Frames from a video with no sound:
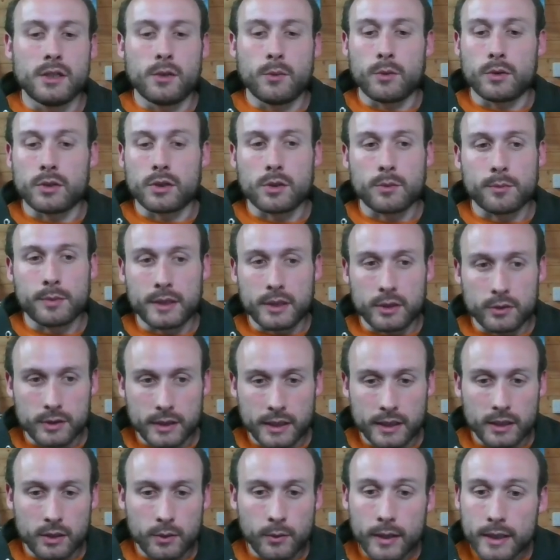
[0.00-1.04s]
you want to complete your
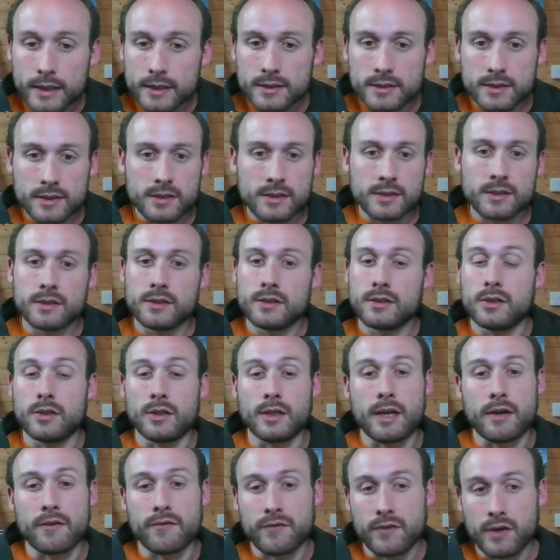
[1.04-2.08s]
daily quests, you
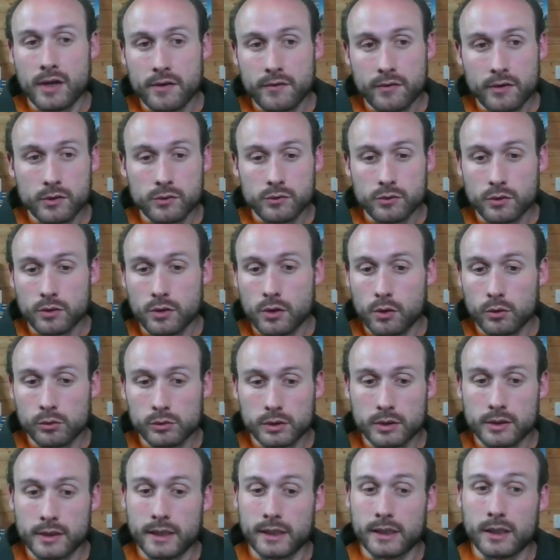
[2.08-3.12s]
can get 500
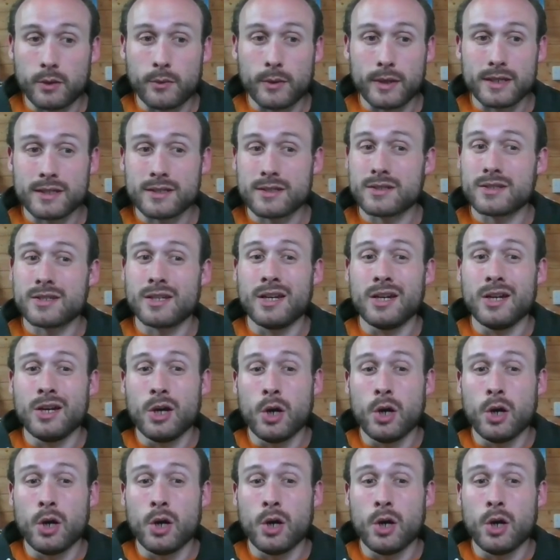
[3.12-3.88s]
gold daily quests,